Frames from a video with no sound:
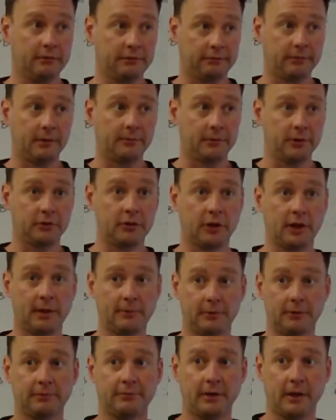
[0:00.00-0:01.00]
from the
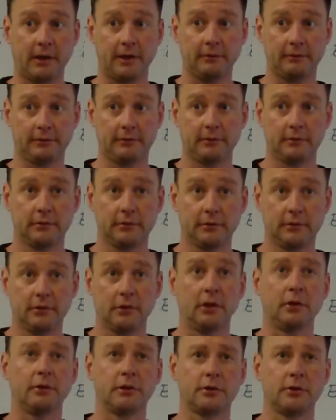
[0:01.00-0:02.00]
chapter 5.
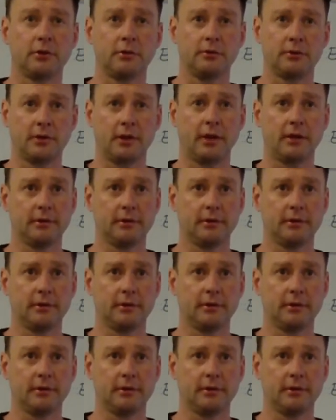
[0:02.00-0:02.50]
No, Tuesday.